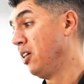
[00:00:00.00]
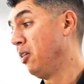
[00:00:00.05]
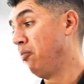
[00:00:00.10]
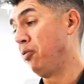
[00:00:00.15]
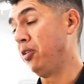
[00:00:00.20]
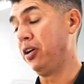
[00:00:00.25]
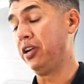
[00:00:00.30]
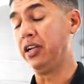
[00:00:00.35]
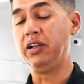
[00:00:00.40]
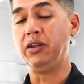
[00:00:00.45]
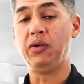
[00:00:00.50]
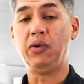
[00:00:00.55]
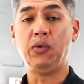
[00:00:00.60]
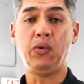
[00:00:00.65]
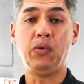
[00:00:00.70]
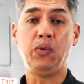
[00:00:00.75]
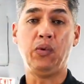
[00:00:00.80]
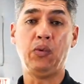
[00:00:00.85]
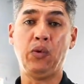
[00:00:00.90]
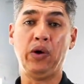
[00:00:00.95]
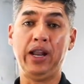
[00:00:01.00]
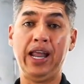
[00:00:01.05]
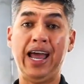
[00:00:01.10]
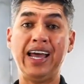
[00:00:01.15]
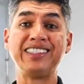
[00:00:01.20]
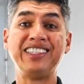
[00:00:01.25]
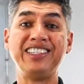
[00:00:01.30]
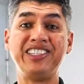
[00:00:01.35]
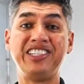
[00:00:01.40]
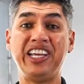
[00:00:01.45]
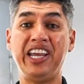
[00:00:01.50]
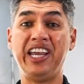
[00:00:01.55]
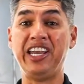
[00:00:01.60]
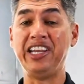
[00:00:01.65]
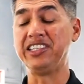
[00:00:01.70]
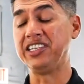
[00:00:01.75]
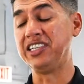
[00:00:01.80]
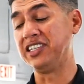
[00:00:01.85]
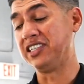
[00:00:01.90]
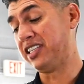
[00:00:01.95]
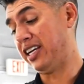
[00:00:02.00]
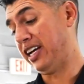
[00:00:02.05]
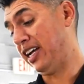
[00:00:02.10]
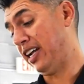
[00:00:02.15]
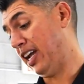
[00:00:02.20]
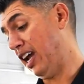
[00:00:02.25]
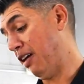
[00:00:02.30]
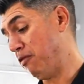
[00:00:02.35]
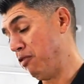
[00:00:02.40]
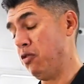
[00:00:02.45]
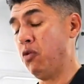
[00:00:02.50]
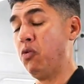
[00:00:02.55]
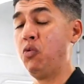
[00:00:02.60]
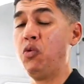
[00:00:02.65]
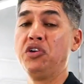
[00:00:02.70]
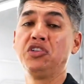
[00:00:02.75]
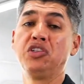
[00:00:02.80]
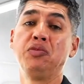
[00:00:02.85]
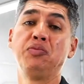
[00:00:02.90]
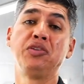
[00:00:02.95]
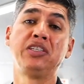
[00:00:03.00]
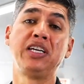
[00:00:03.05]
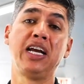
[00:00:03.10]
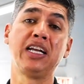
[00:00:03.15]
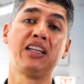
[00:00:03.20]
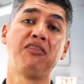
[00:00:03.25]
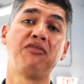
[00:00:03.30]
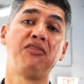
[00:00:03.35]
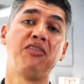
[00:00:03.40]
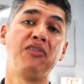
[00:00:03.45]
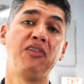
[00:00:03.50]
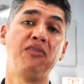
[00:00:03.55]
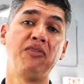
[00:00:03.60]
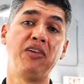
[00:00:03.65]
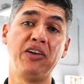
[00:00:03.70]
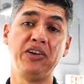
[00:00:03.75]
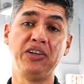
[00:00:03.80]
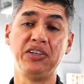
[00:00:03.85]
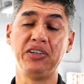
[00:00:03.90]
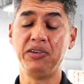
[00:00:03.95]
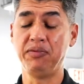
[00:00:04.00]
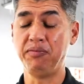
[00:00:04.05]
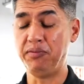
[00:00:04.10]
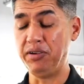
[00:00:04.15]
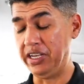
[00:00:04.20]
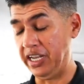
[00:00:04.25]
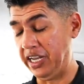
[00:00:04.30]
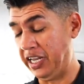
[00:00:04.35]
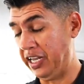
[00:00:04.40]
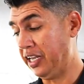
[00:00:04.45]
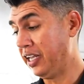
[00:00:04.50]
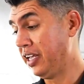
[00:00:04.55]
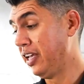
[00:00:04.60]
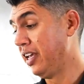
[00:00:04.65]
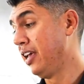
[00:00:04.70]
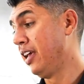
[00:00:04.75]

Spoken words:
But what hasn't changed is that everyone wants to protect it from the very beginning.